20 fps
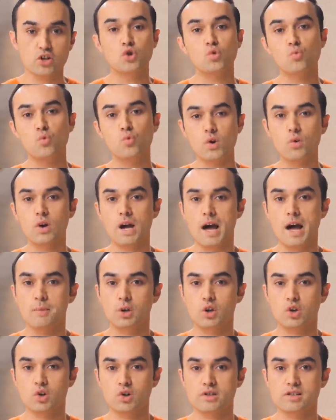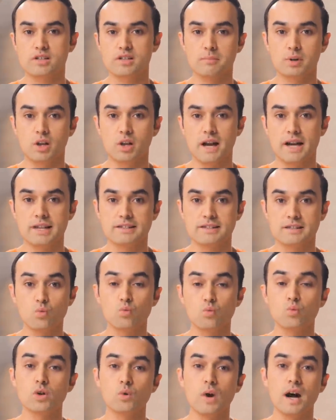you will come across suppliers that
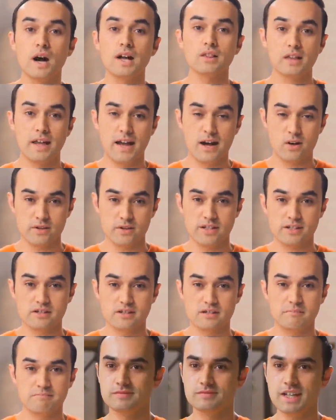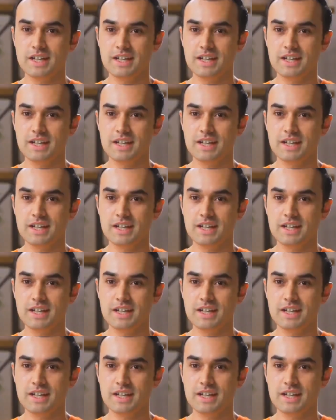will allow this.